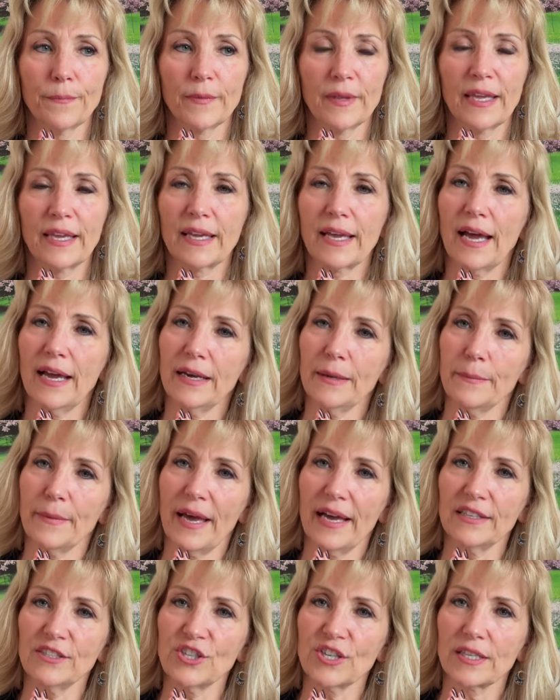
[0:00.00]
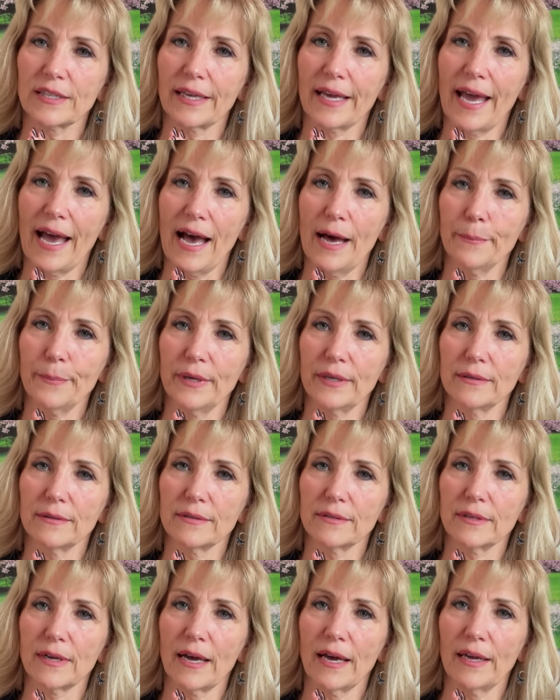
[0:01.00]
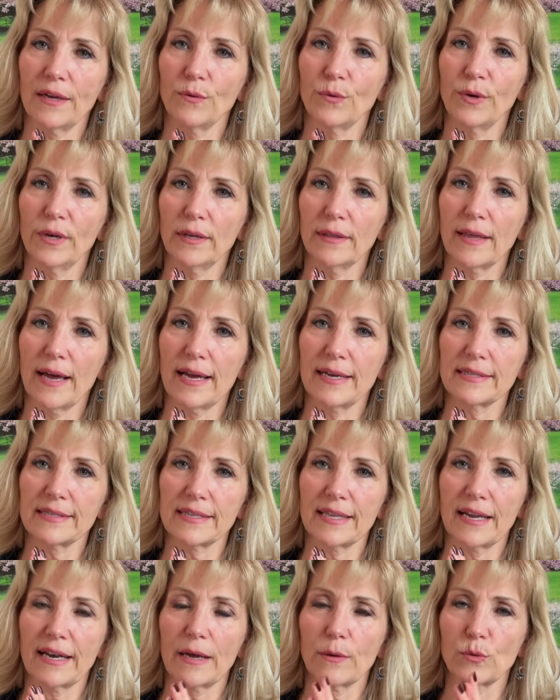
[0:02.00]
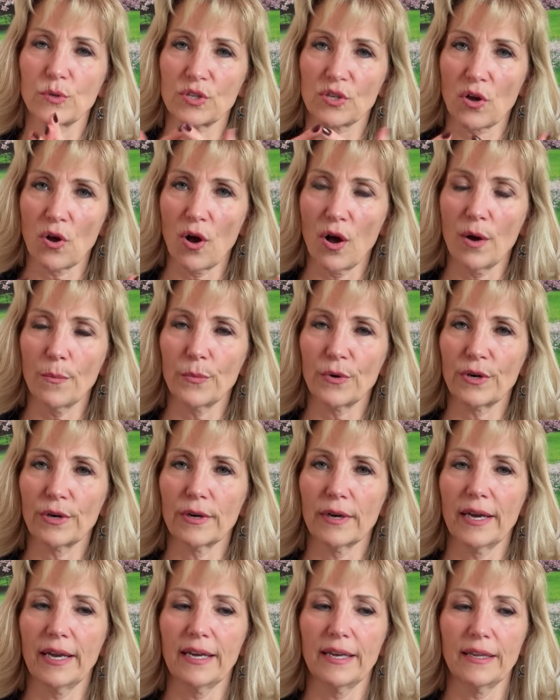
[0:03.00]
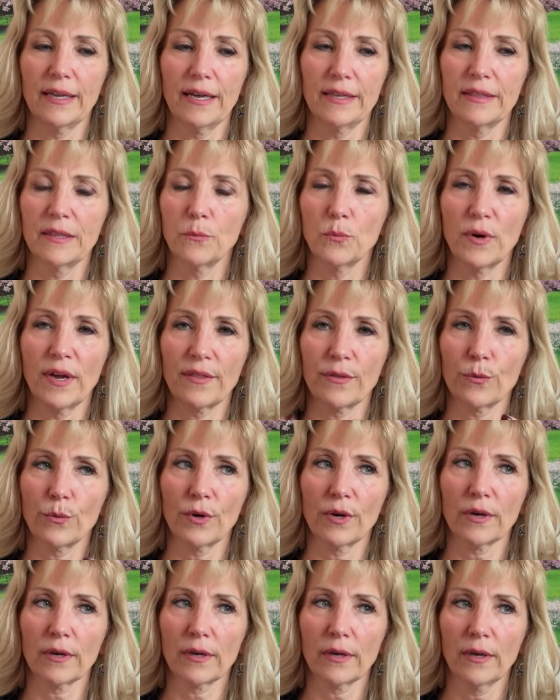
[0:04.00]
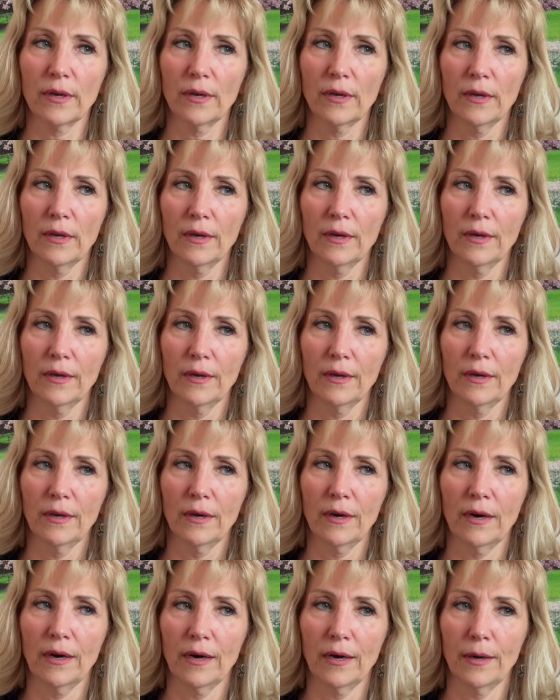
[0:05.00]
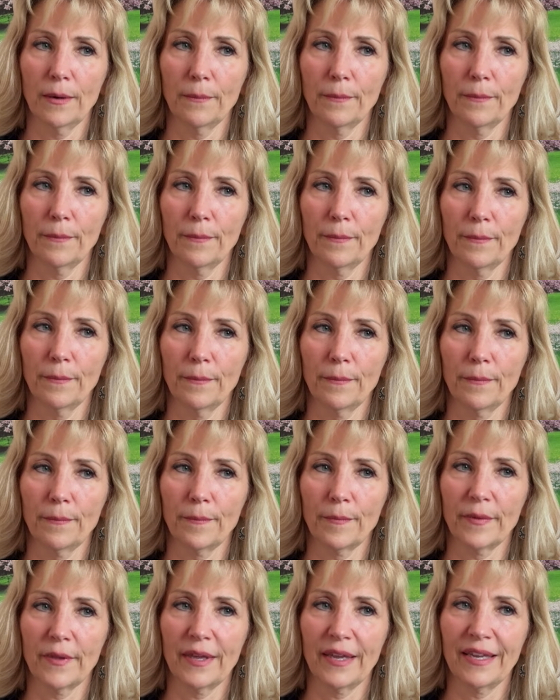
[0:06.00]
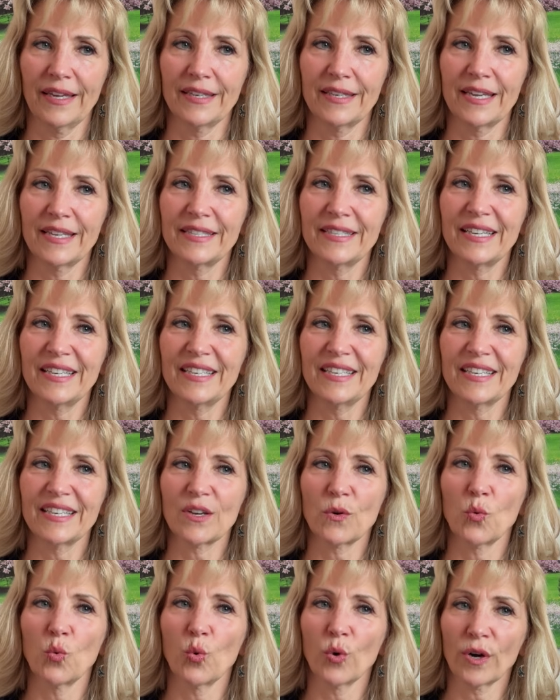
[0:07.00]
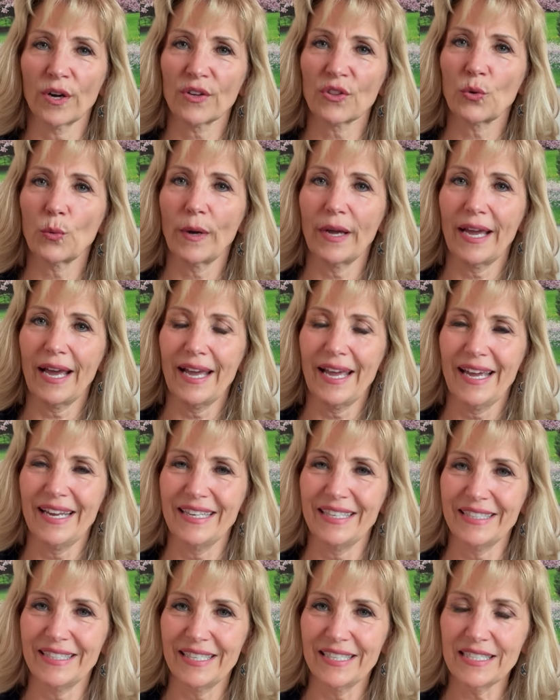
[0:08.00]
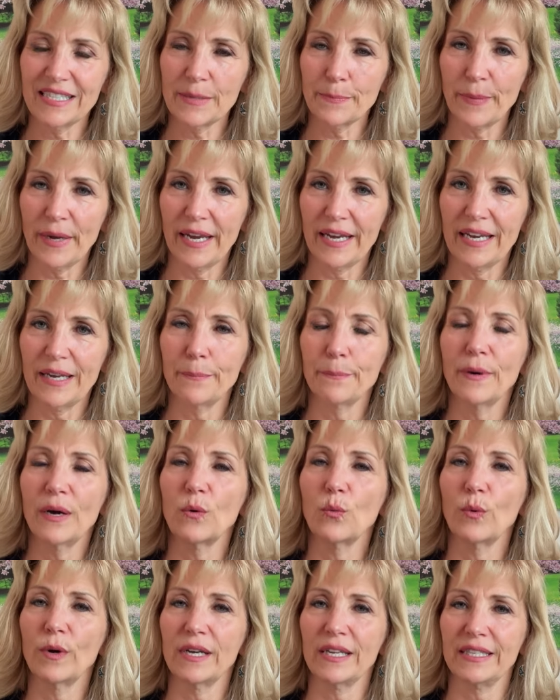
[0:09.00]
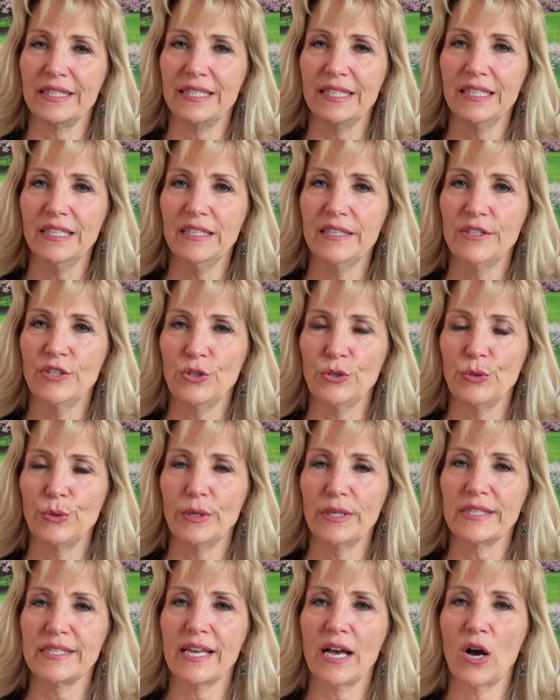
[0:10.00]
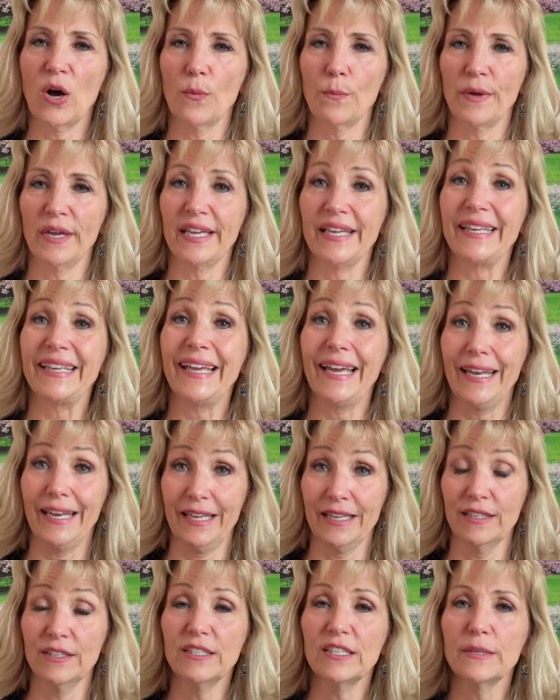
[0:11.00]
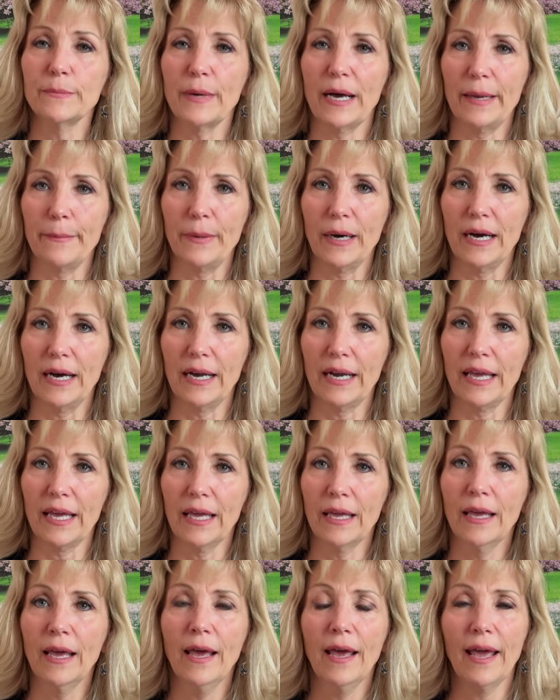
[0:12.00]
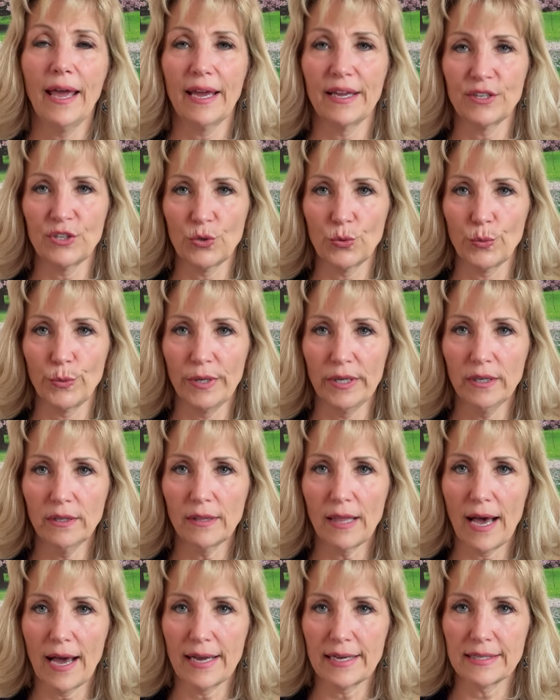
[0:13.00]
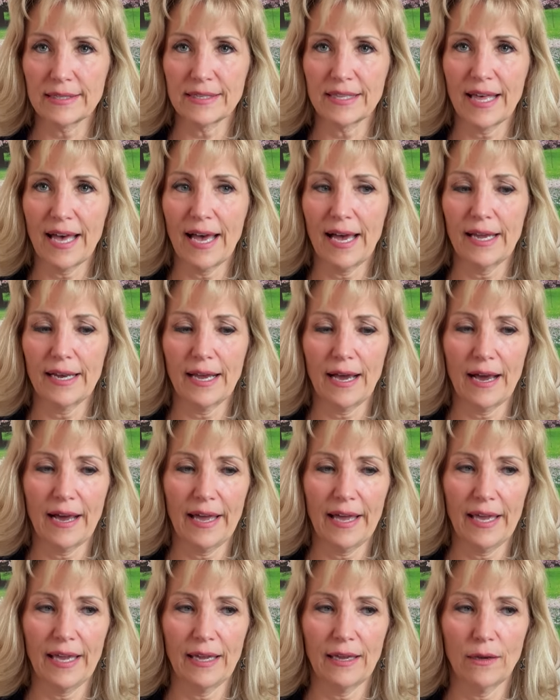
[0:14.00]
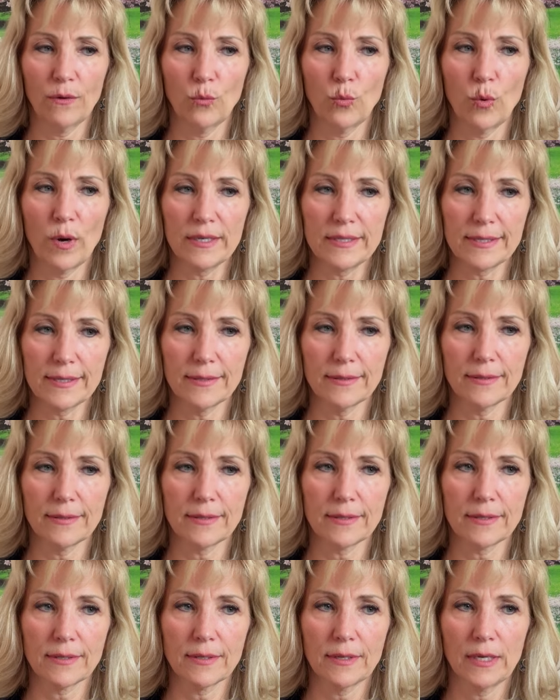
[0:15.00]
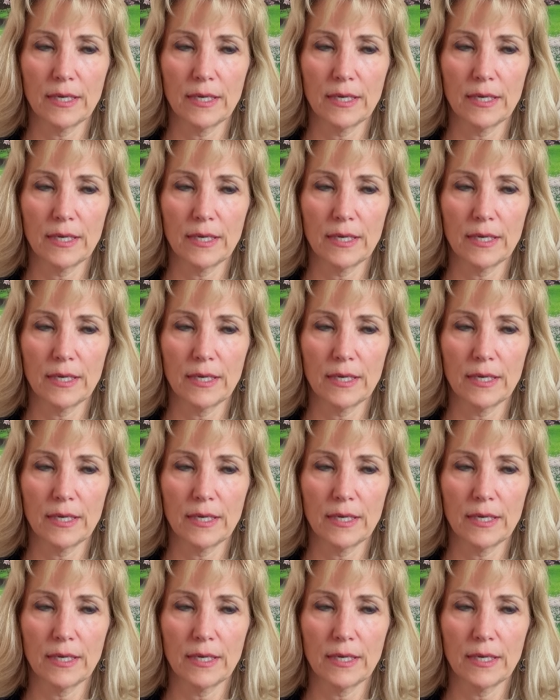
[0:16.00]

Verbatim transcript: it kind of magically happened. I realized that I was calmer, and it, and the breath work, um, it, it didn't work the way I had anticipated, but what it did do is help me get into my body and to realize that I wasn't...